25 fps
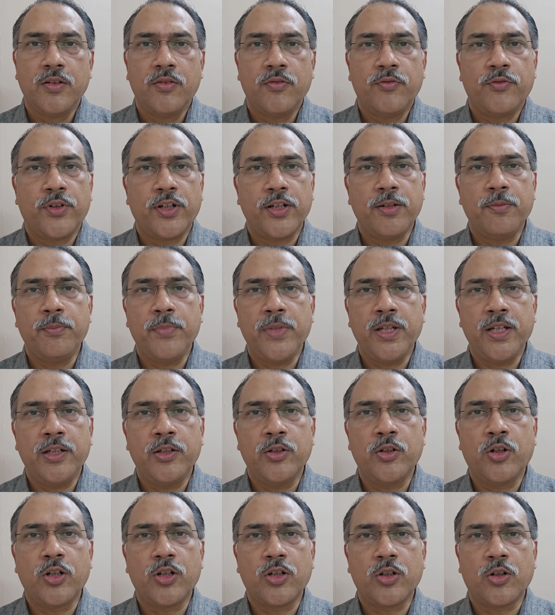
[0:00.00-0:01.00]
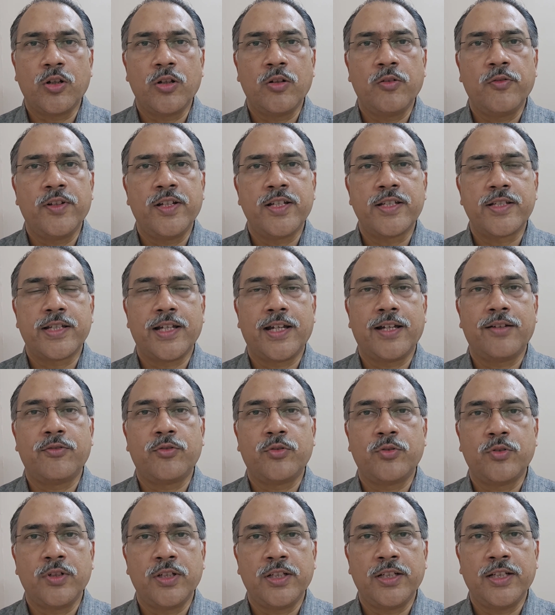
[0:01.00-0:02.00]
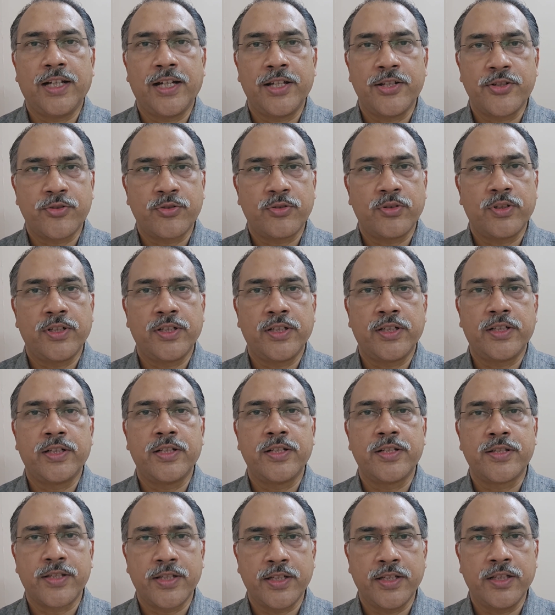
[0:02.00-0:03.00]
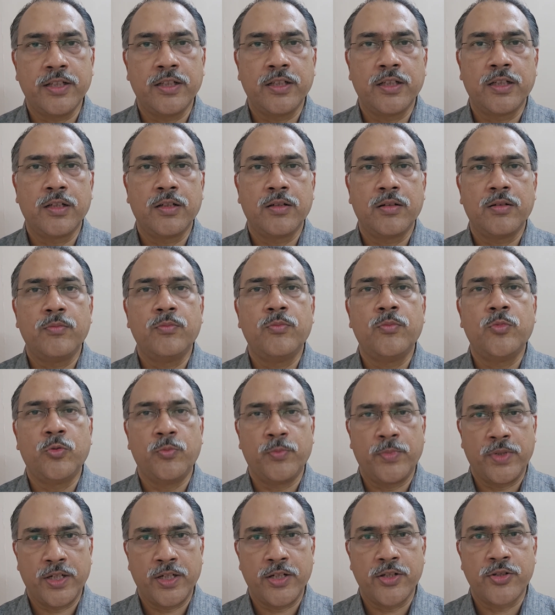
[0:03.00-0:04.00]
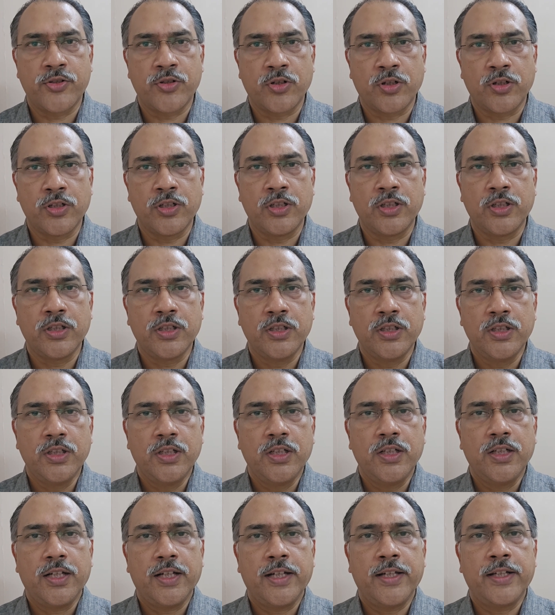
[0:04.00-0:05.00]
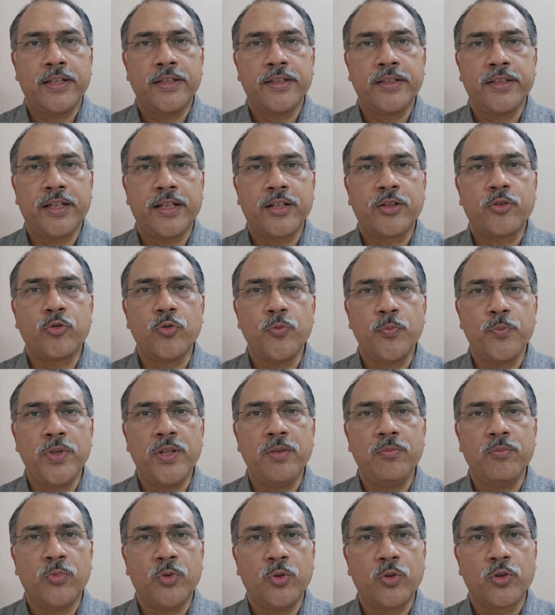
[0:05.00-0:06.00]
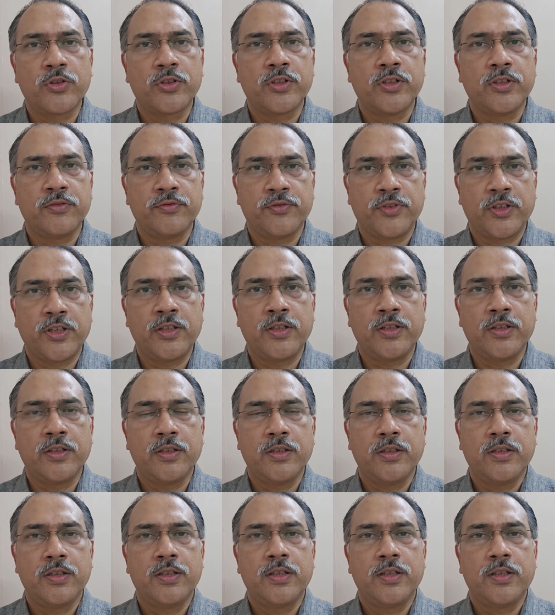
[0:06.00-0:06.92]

one may not always have only isolated single movement disorder and there could be more than one